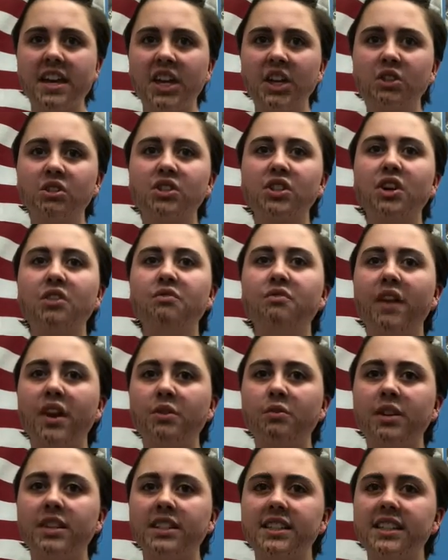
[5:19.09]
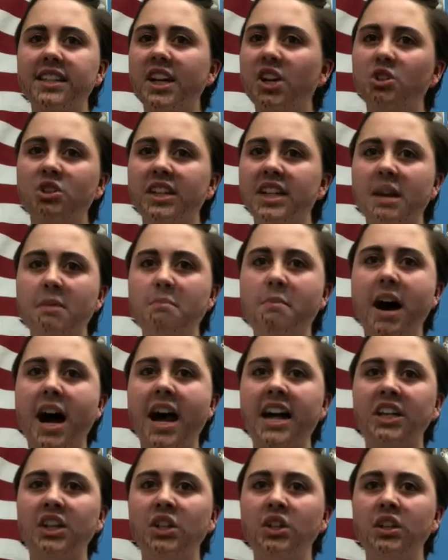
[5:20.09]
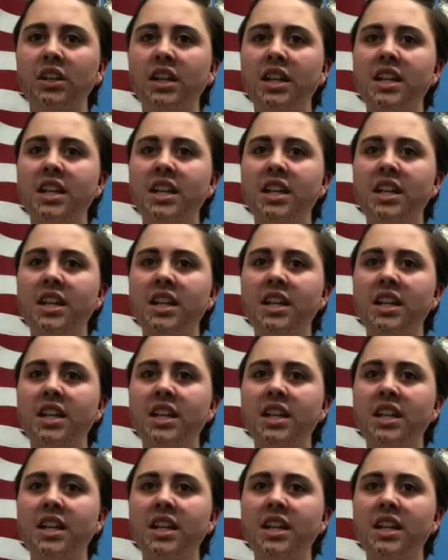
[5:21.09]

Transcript: Hill's Confederates nearly a mile.